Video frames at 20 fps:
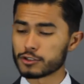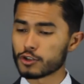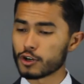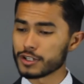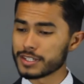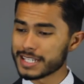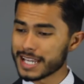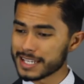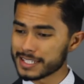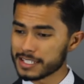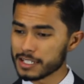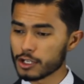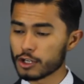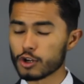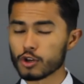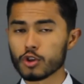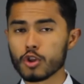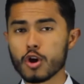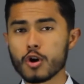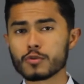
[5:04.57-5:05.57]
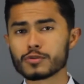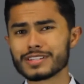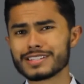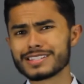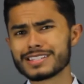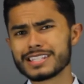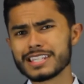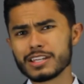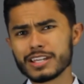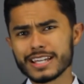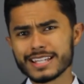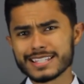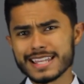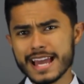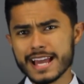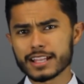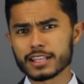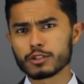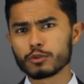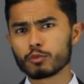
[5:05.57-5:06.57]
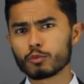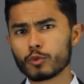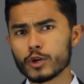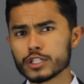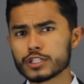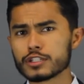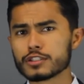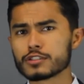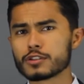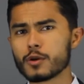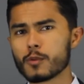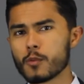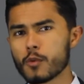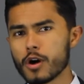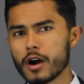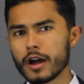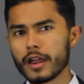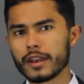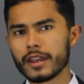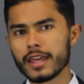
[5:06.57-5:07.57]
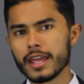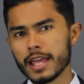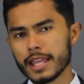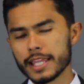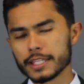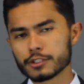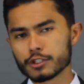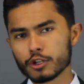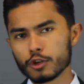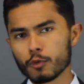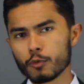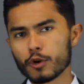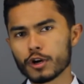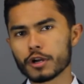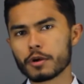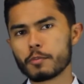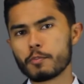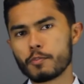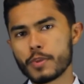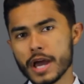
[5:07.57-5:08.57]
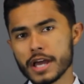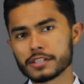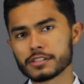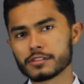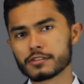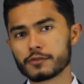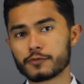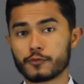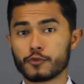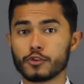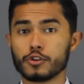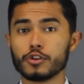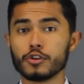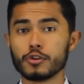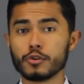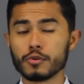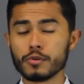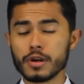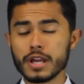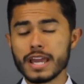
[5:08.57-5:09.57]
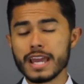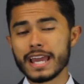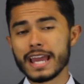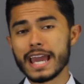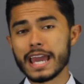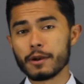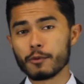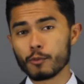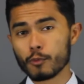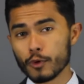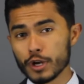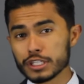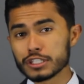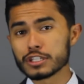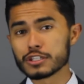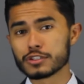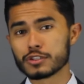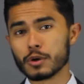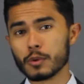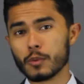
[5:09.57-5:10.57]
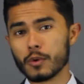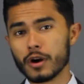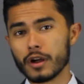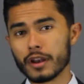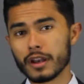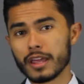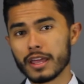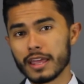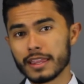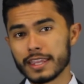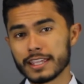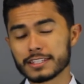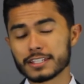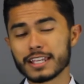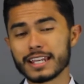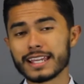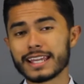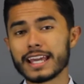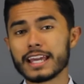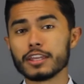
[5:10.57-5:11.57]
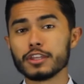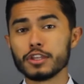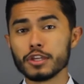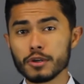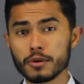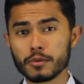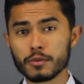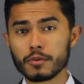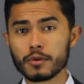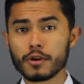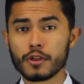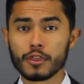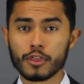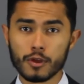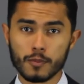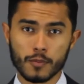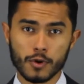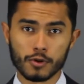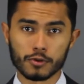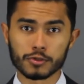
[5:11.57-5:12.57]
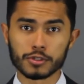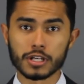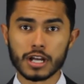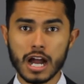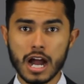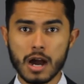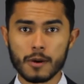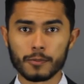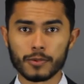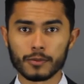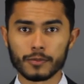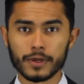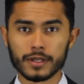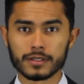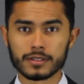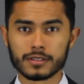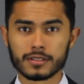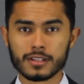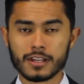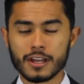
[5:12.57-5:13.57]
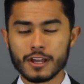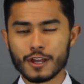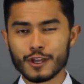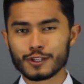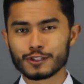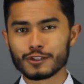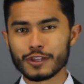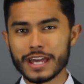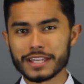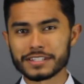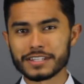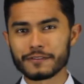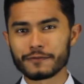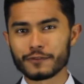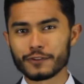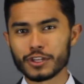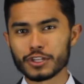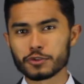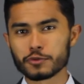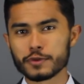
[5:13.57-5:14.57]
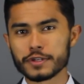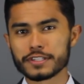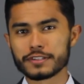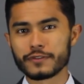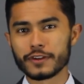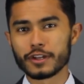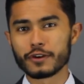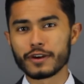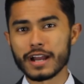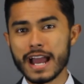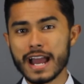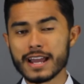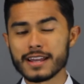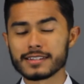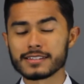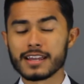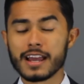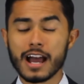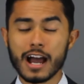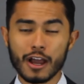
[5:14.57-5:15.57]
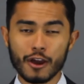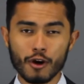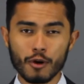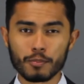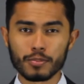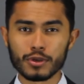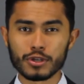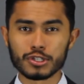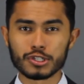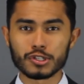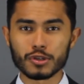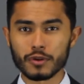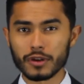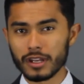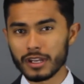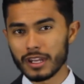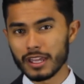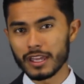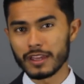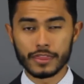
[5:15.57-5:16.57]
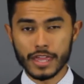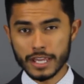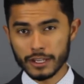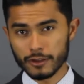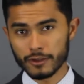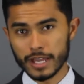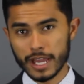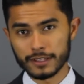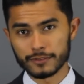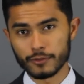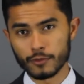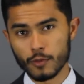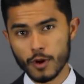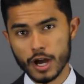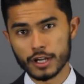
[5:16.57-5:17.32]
and start testing colognes and see exactly which is the one that's gonna work best for you and which is the one that's gonna get you the most compliments. So that's it for this week's video, guys. I hope you enjoyed it. Thank you guys for